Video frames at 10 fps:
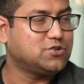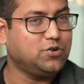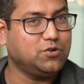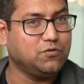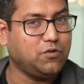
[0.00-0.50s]

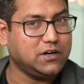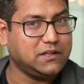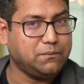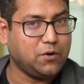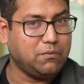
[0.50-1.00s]
So what
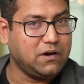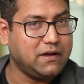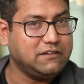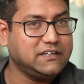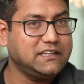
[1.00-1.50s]
the problem
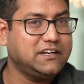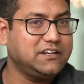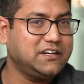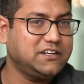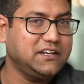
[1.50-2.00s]
I've seen
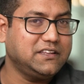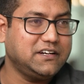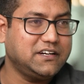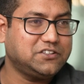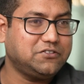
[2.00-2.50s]
in the
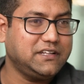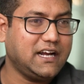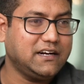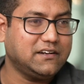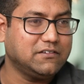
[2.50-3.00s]
industry
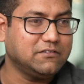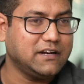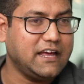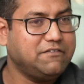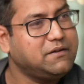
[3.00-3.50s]
that
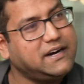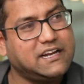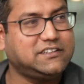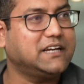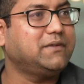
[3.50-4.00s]
everybody
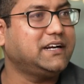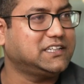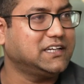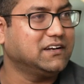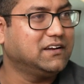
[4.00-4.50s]
does
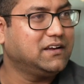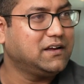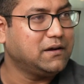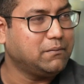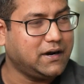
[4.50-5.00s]
segmentation.
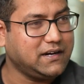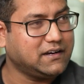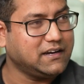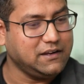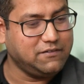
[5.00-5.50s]

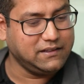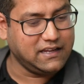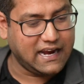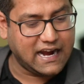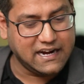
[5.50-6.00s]
But even
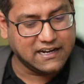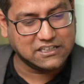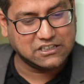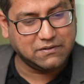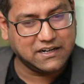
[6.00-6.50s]
the end
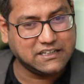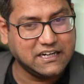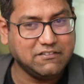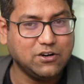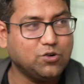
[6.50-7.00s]
customer
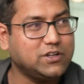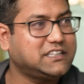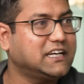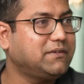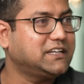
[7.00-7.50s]
doesn't even know
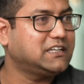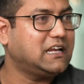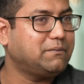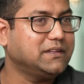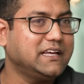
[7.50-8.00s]
that segmentation
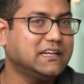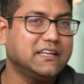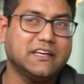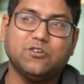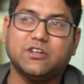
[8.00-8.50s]
happened. They're
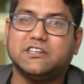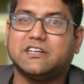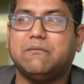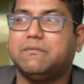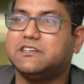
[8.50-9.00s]
thinking this
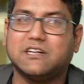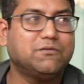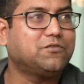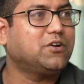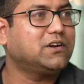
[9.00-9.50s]
campaign has
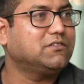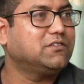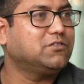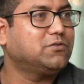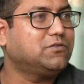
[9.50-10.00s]
come for
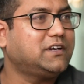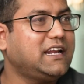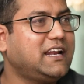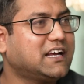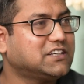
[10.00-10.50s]

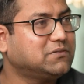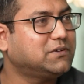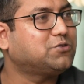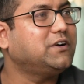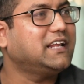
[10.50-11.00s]
10 lakh
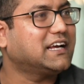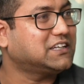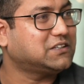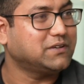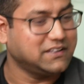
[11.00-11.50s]
customers, 20 lakh
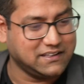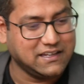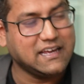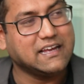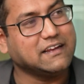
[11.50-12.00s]
customers.
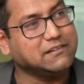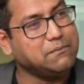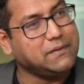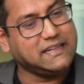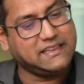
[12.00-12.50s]
The
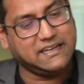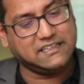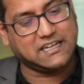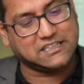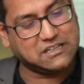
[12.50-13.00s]
main thing
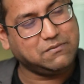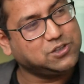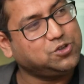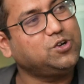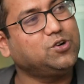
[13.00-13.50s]
is
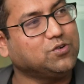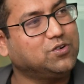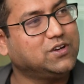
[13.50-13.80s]
customer should know